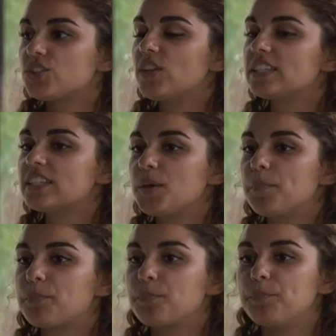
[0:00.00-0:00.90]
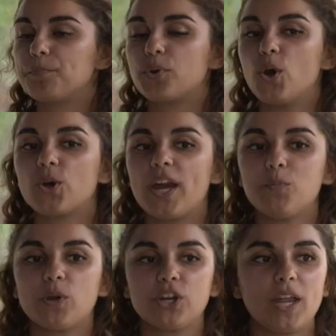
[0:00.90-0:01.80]
So this is a
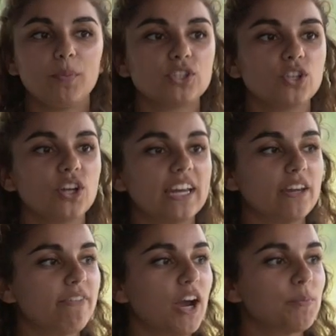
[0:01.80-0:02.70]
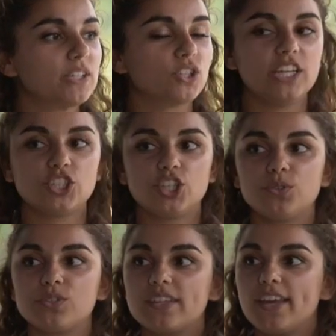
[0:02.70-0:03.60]
program where you're able to look at environmental
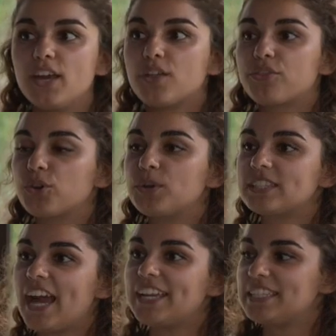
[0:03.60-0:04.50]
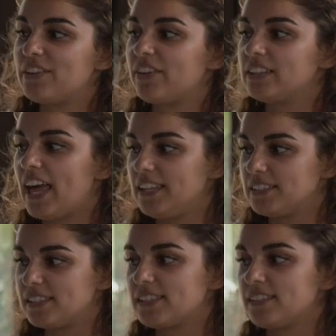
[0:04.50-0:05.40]
issues through a scientific
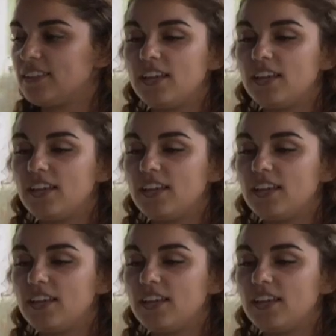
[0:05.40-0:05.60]
lens.